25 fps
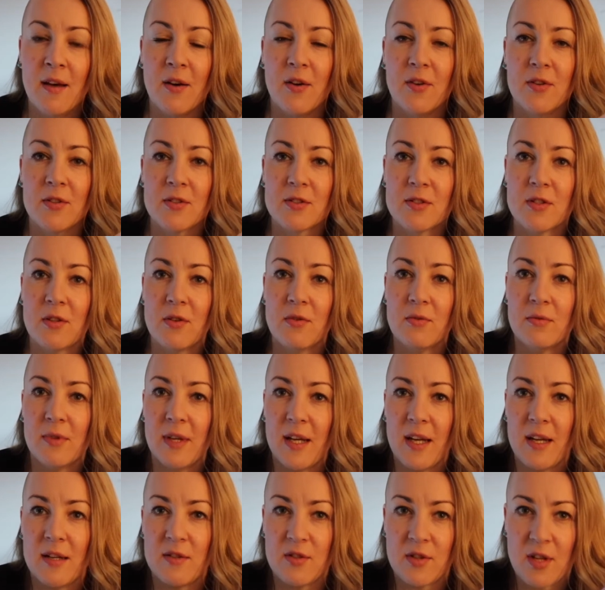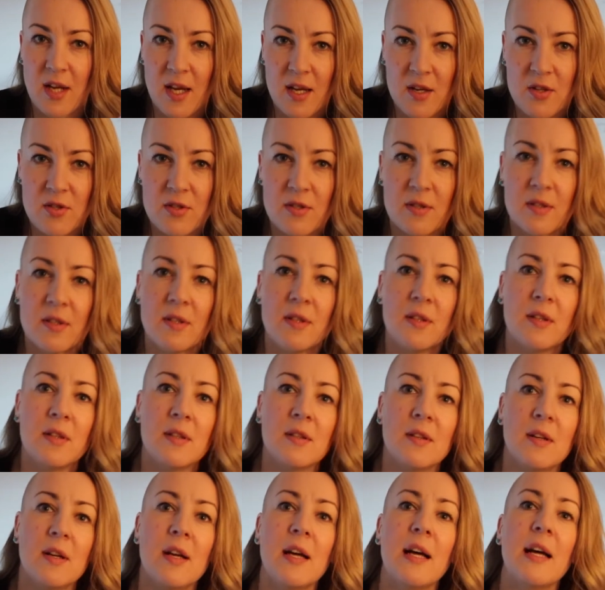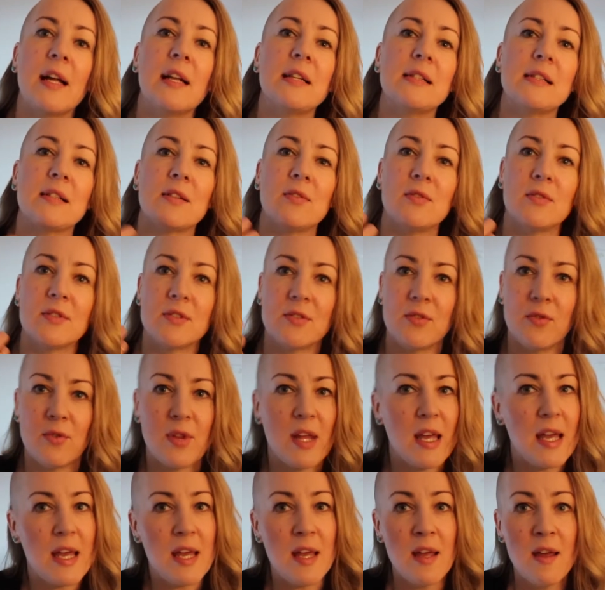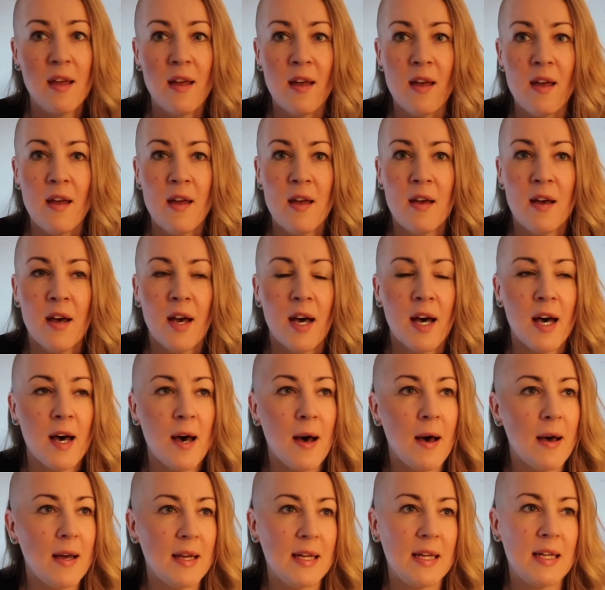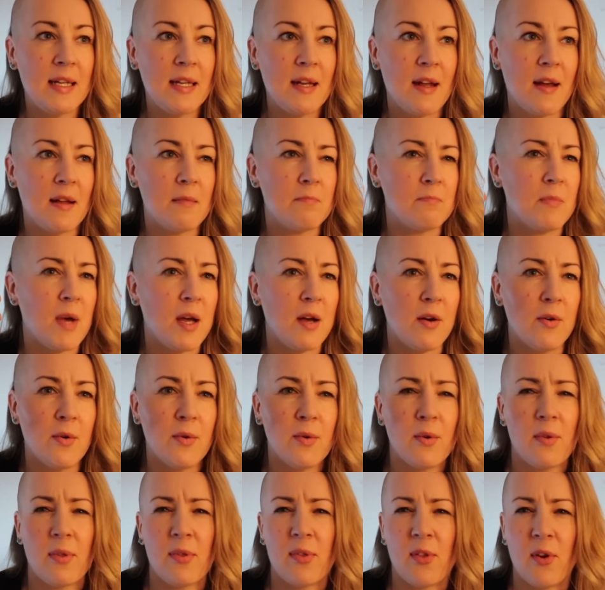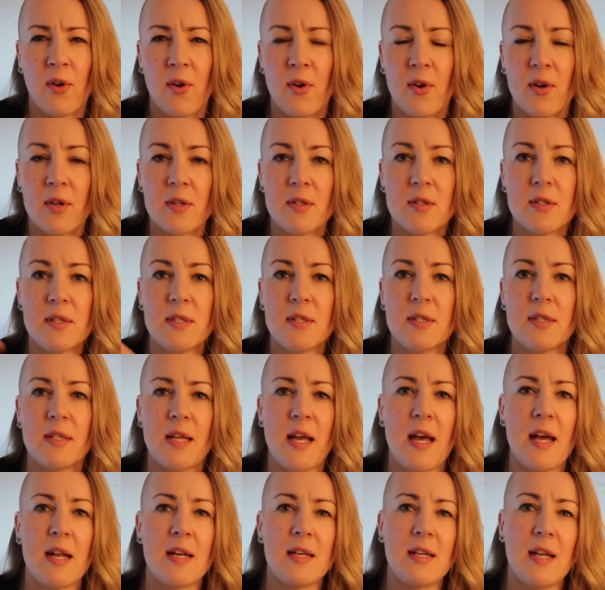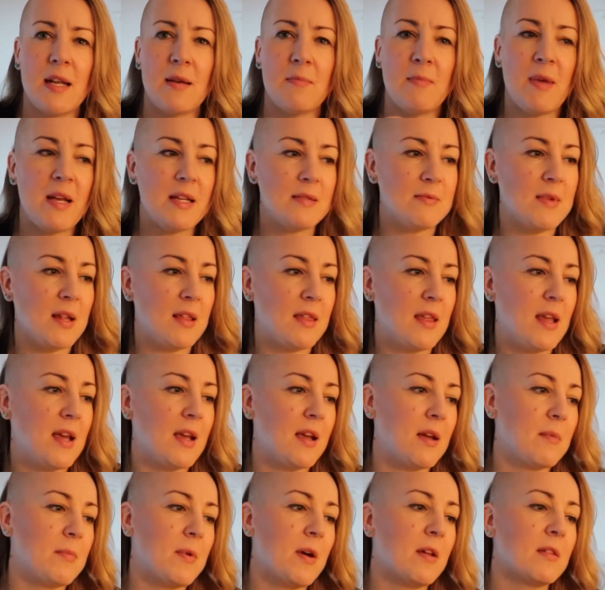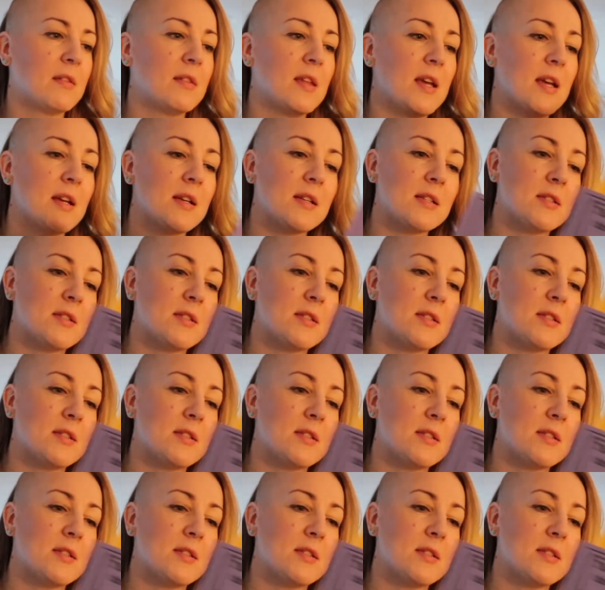also educational, and also they ignite my own thoughts and makes me think about things.